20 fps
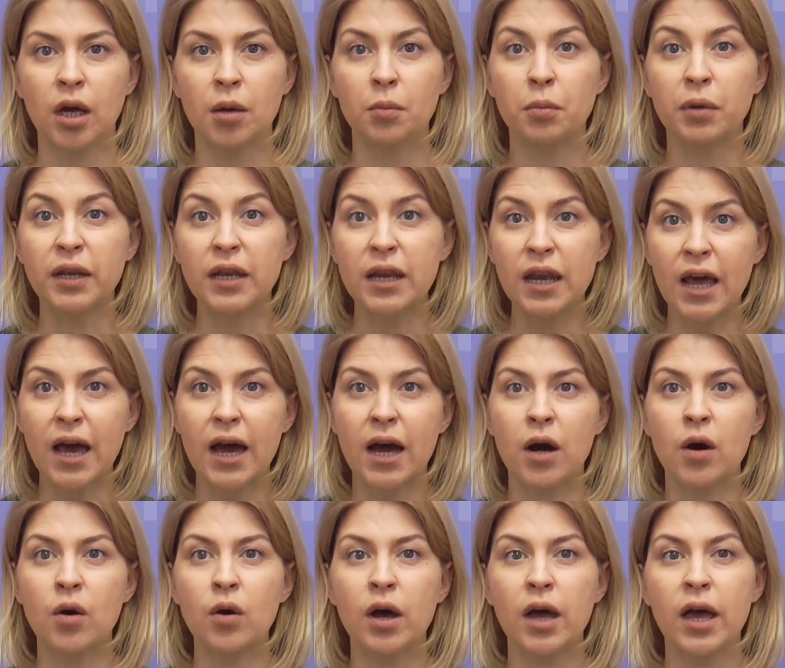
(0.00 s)
but
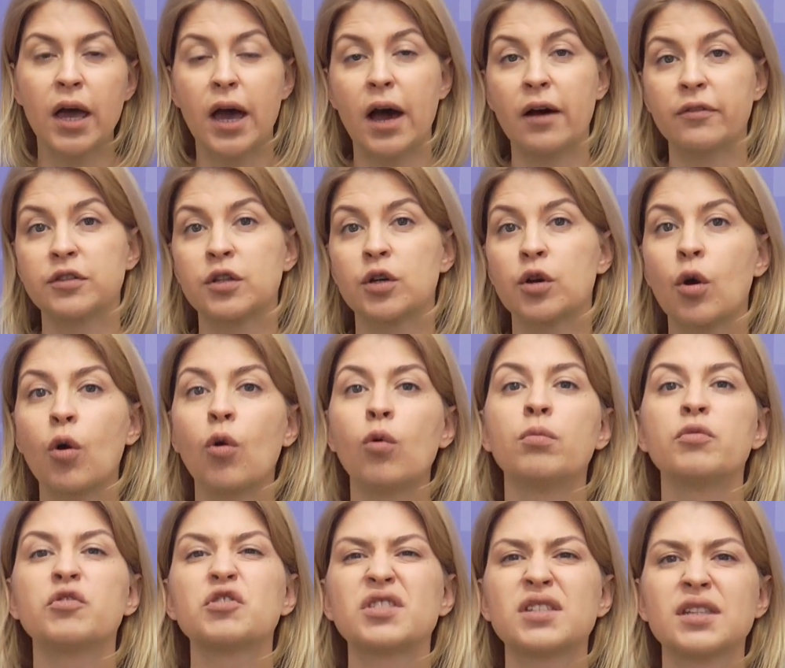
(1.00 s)
now, after
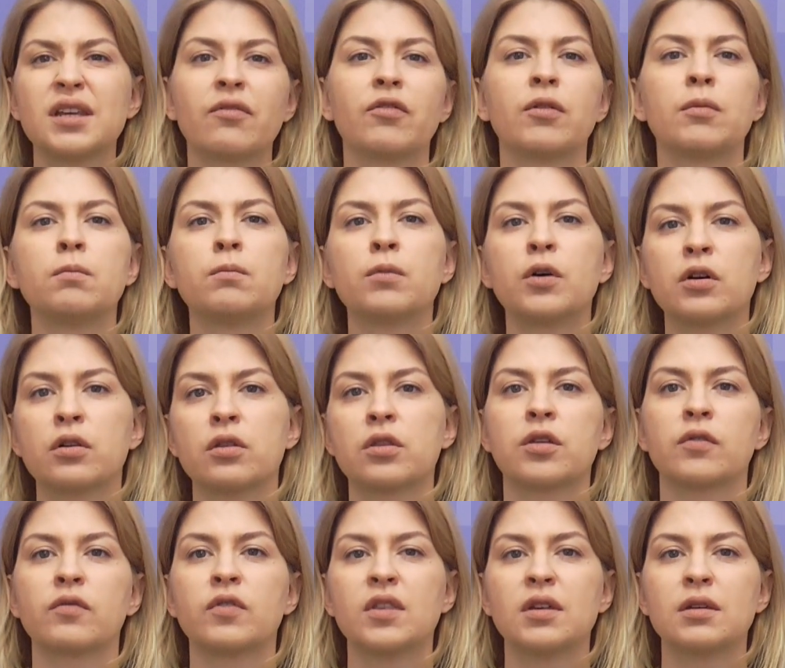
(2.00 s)
almost 7 months
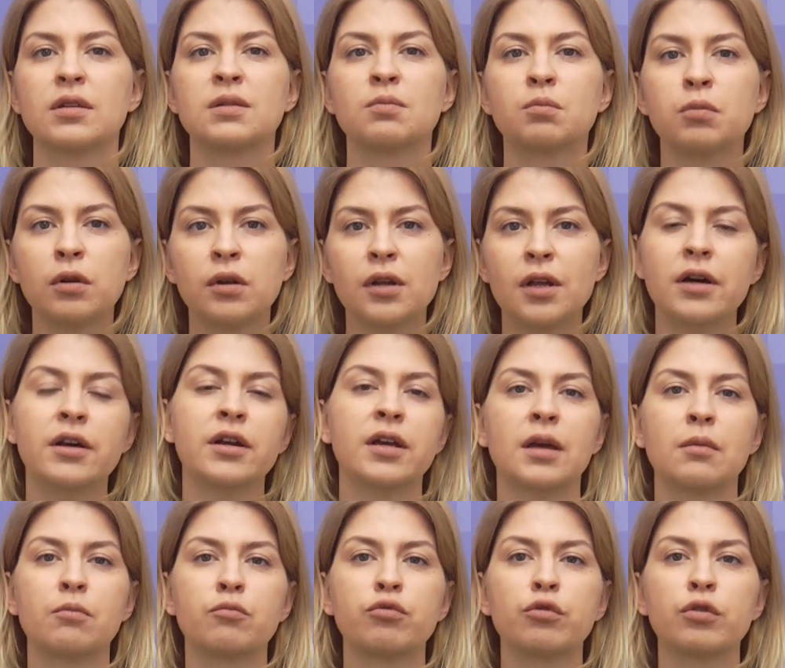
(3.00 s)
of this
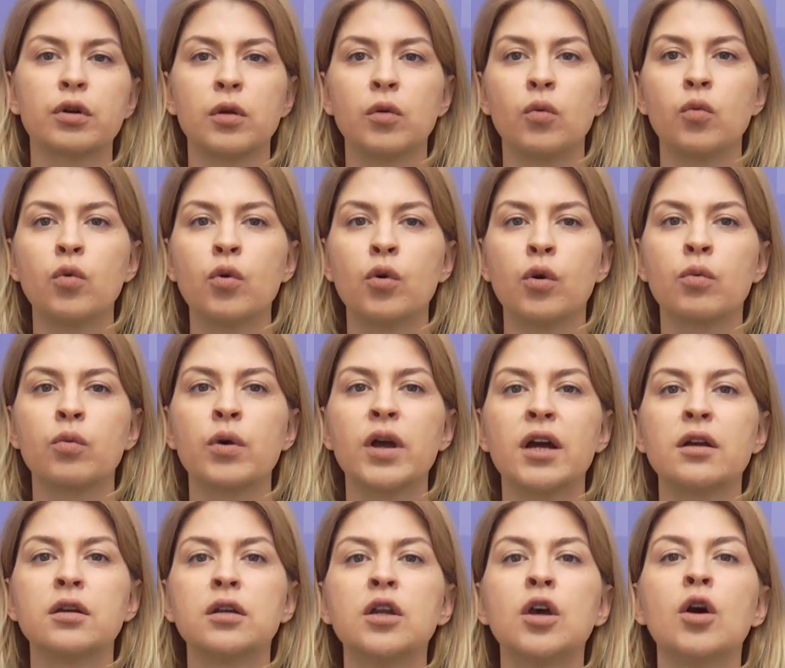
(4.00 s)
bloody and brutal war, we
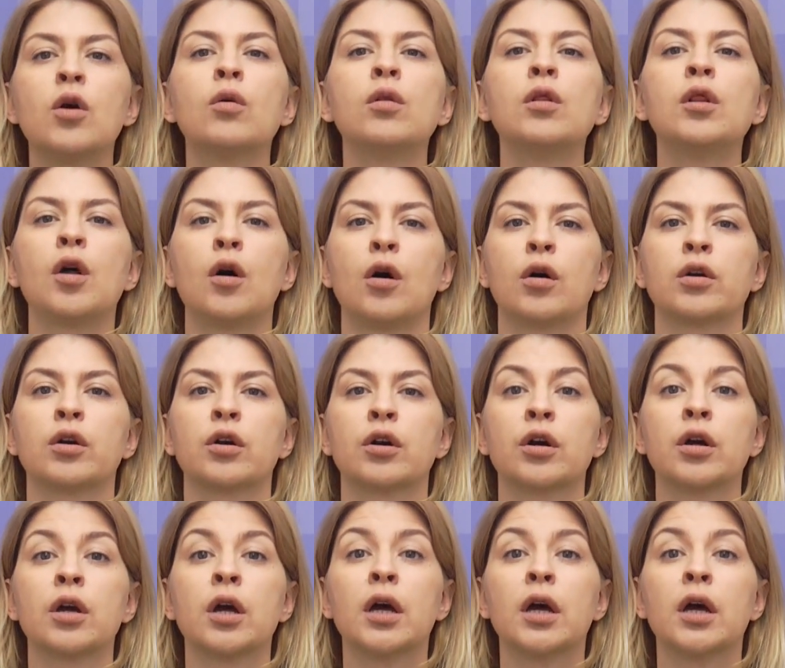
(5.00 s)
are no longer